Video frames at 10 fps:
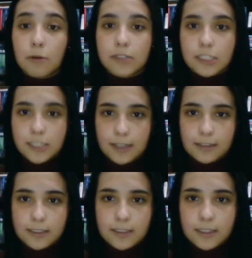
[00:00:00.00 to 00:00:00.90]
child.
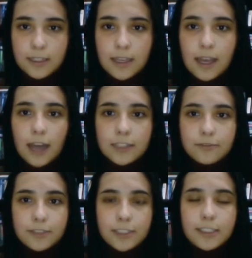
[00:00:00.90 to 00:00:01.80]
At
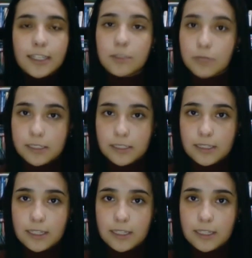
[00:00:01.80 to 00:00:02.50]
first, it was easy.